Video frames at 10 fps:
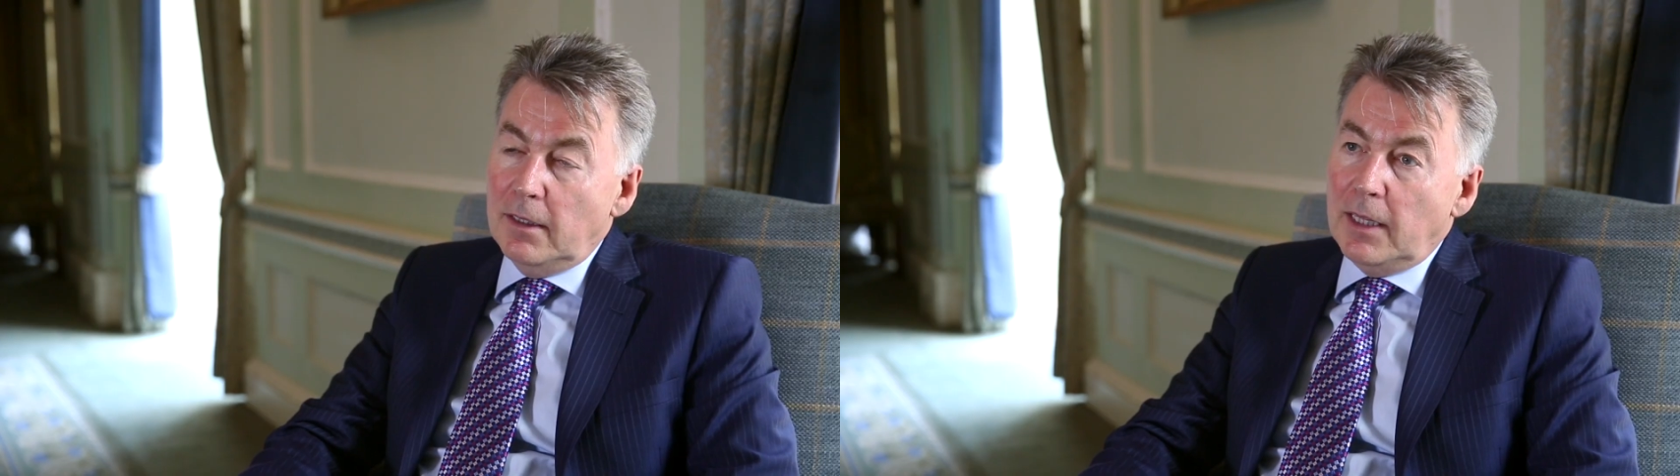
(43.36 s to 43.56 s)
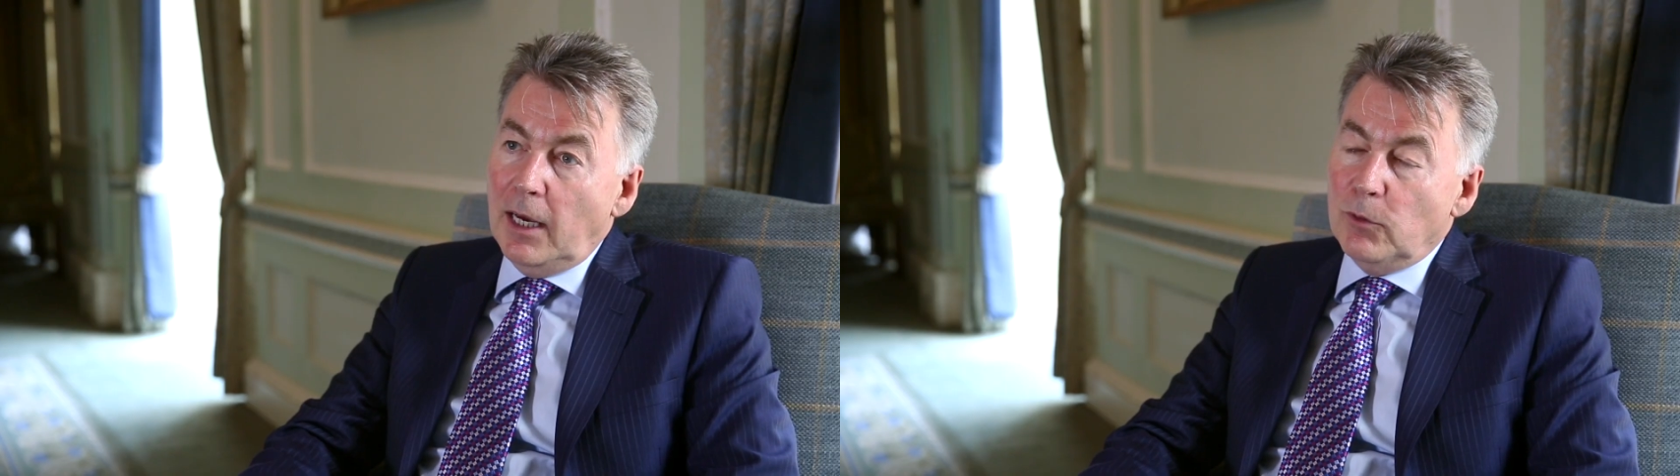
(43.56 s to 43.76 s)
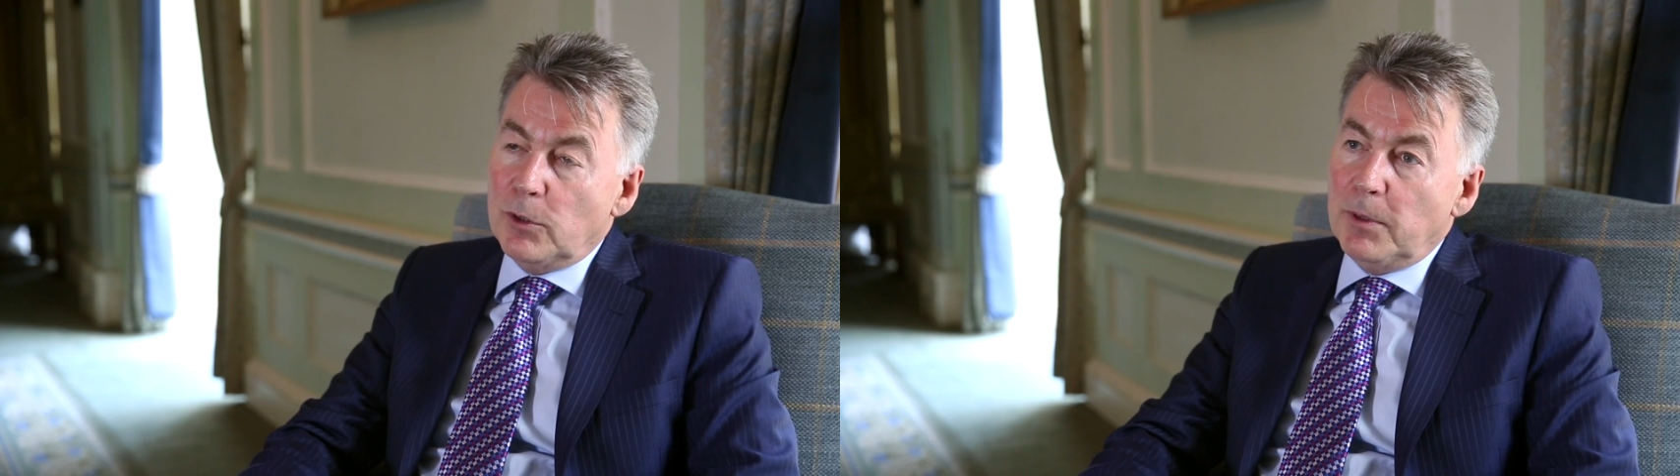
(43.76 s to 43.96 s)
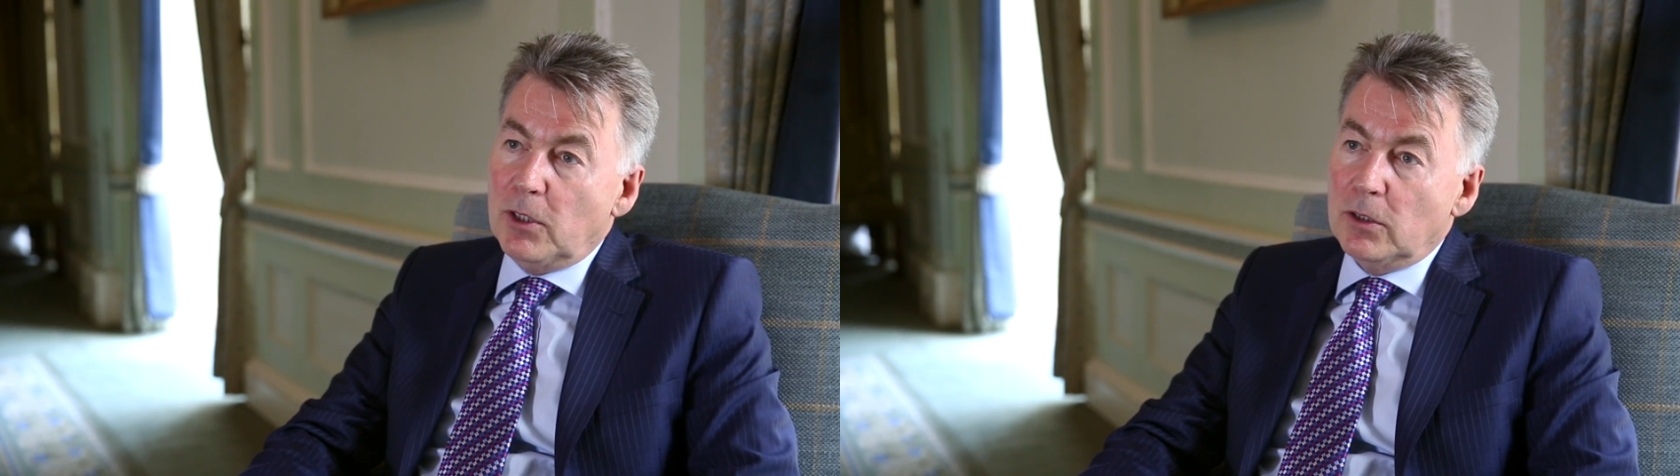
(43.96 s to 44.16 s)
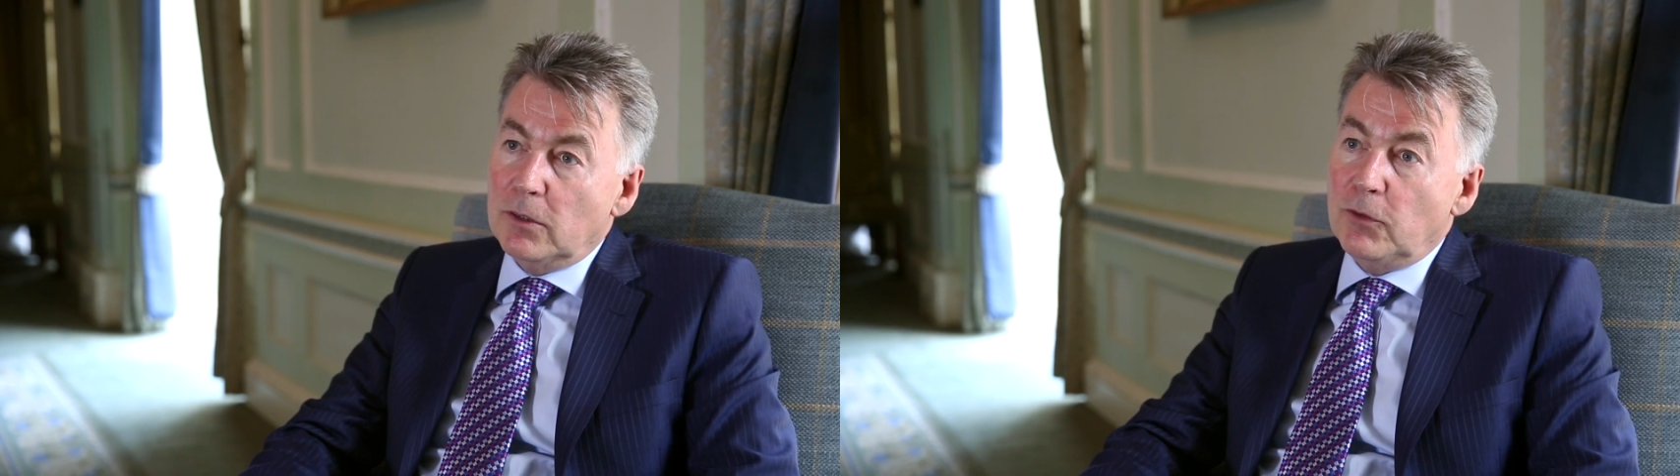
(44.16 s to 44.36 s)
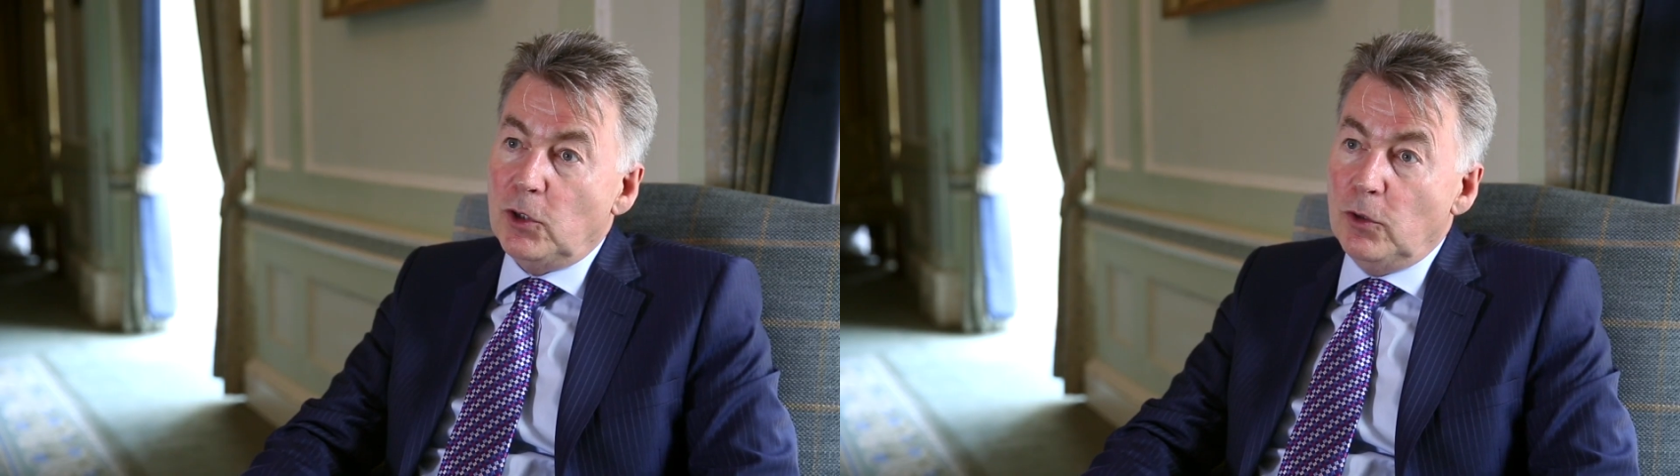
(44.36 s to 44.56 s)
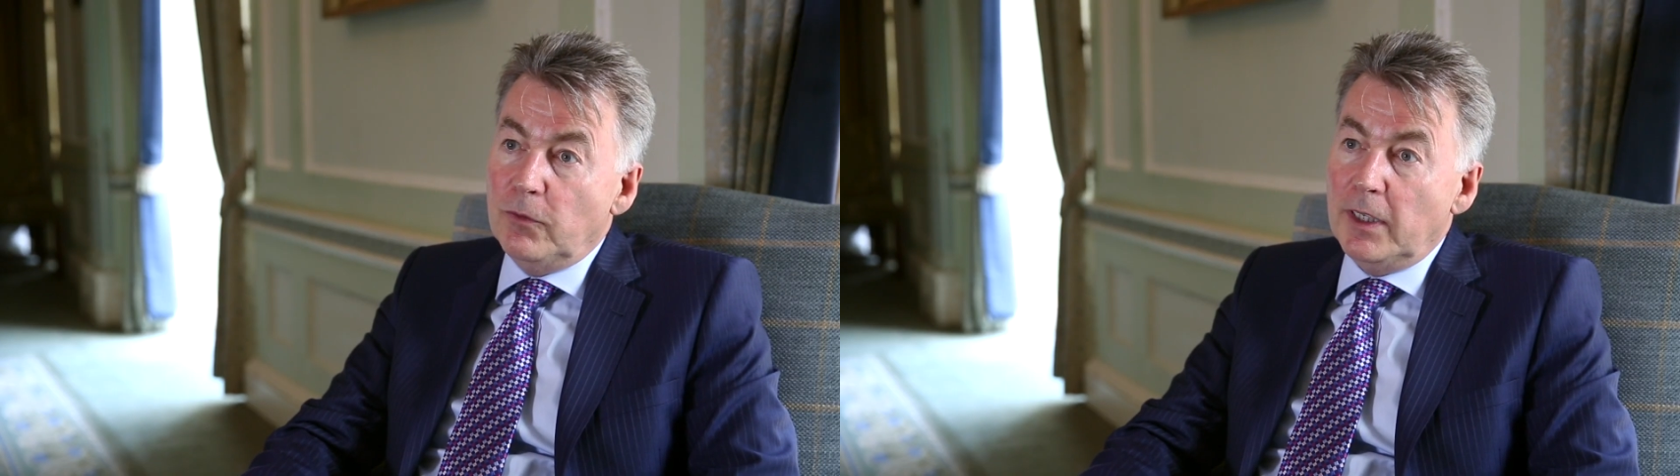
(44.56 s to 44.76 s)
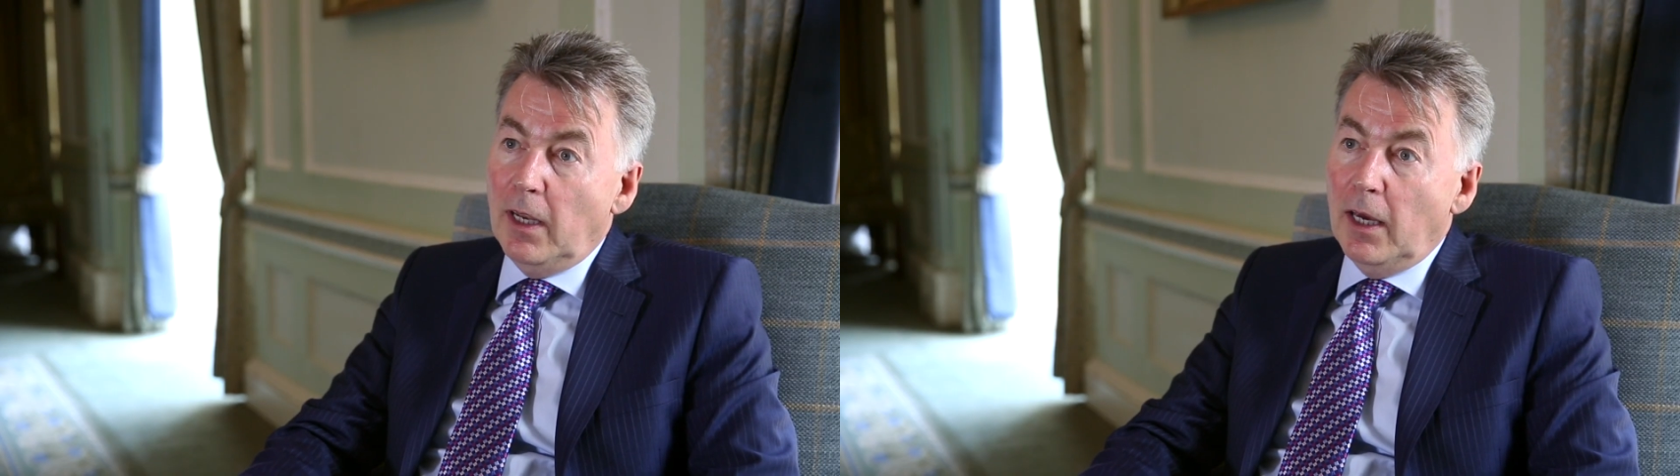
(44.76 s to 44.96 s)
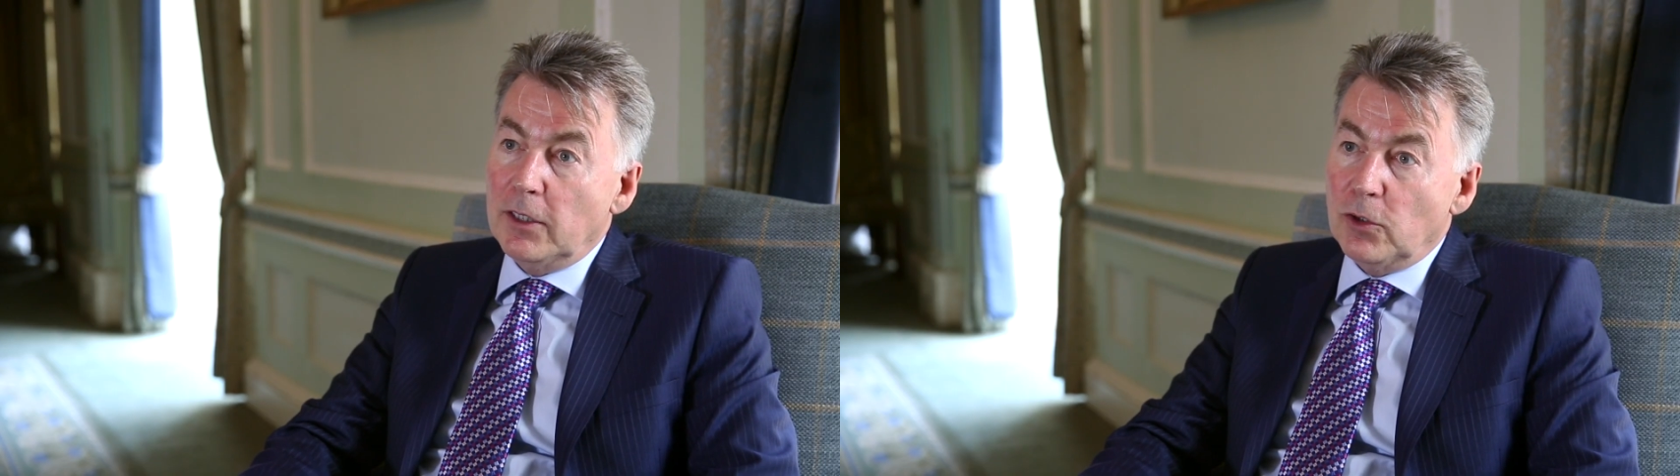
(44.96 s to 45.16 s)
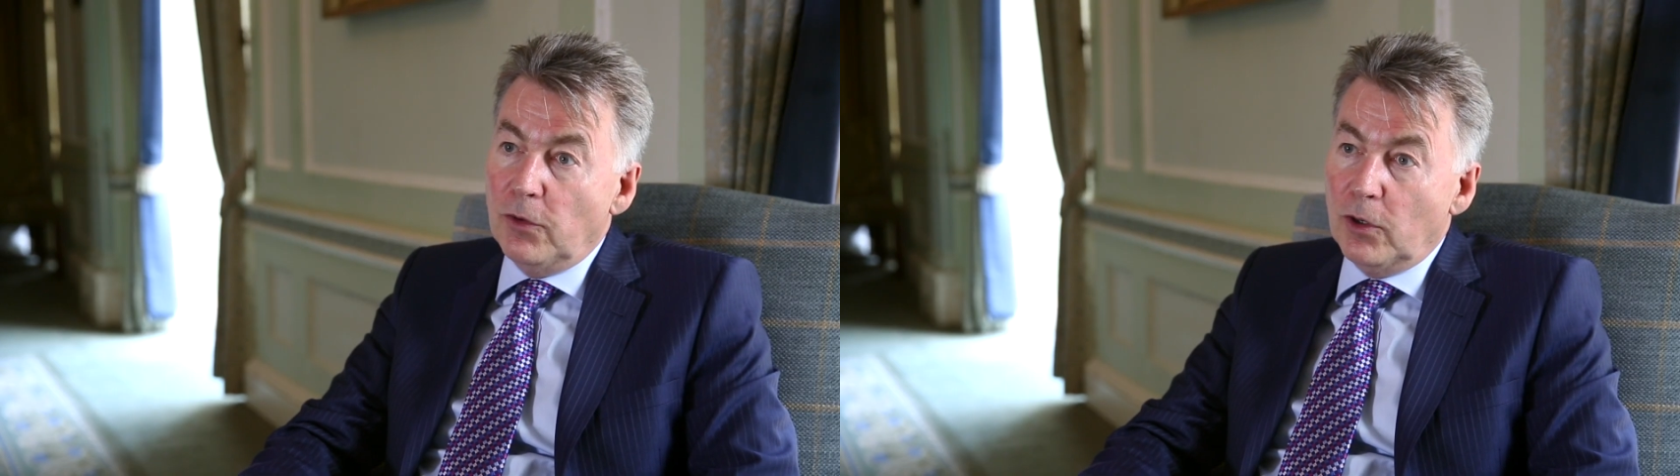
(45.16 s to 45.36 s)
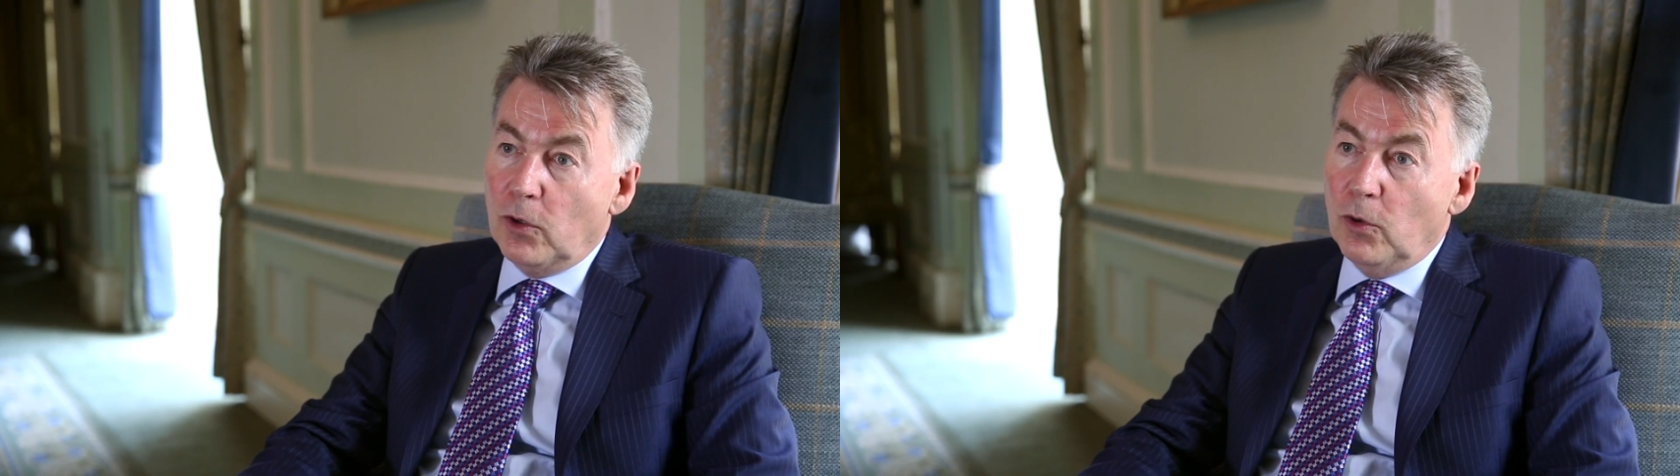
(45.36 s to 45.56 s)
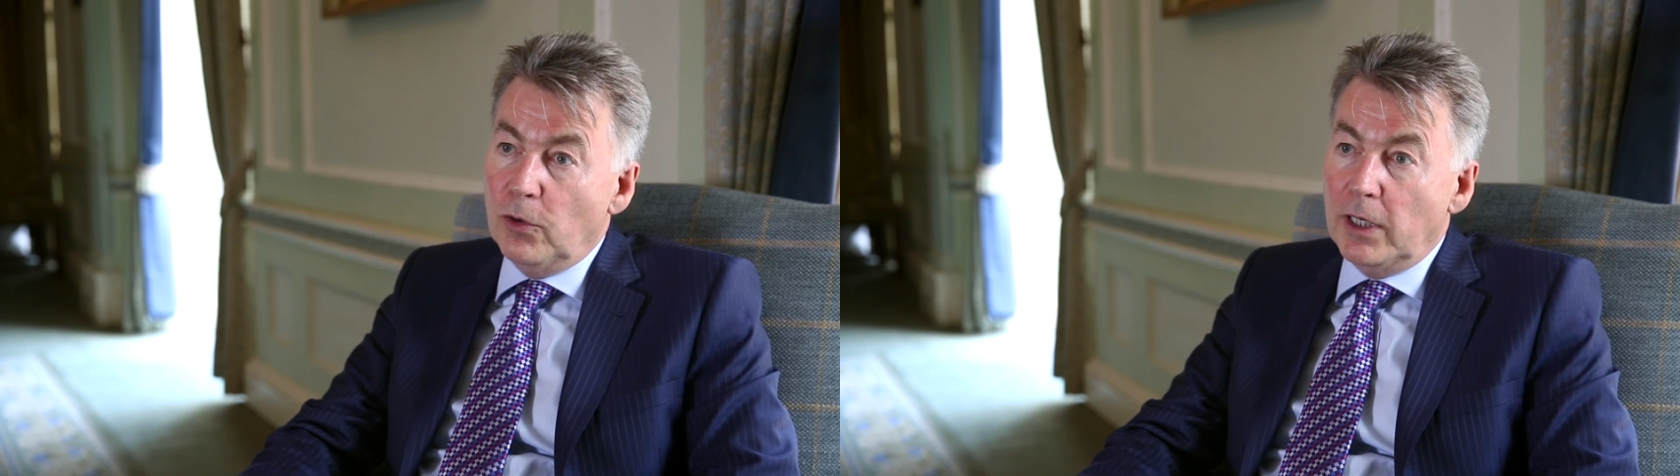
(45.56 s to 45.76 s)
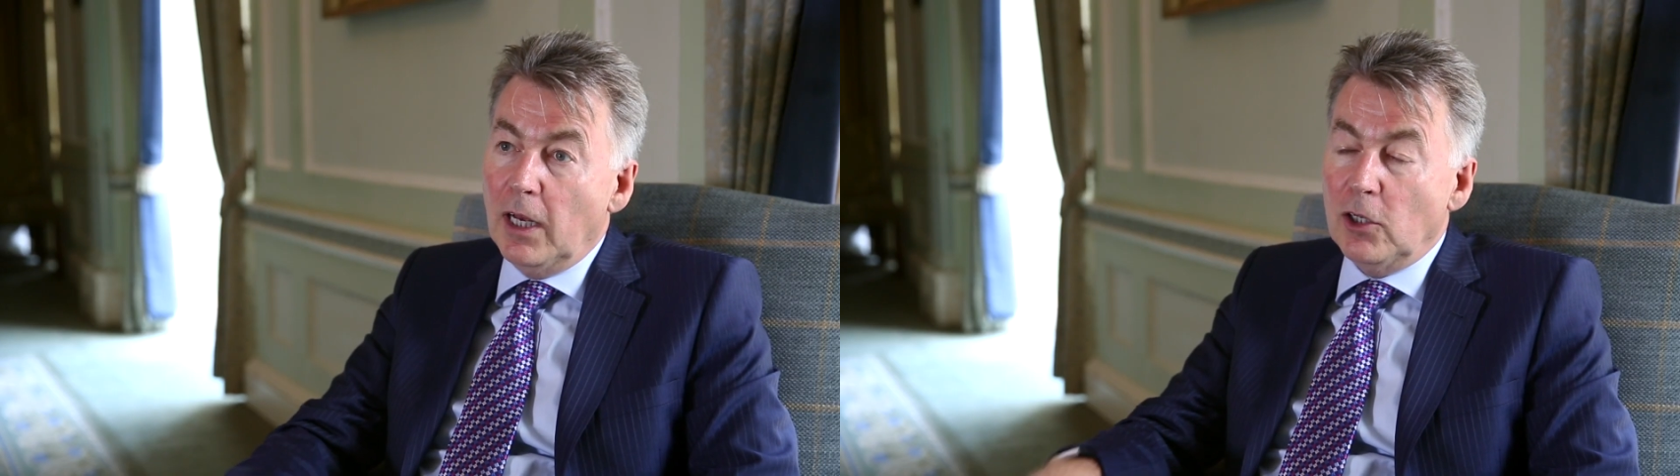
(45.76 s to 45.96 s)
that that was because of UV light on the cornea,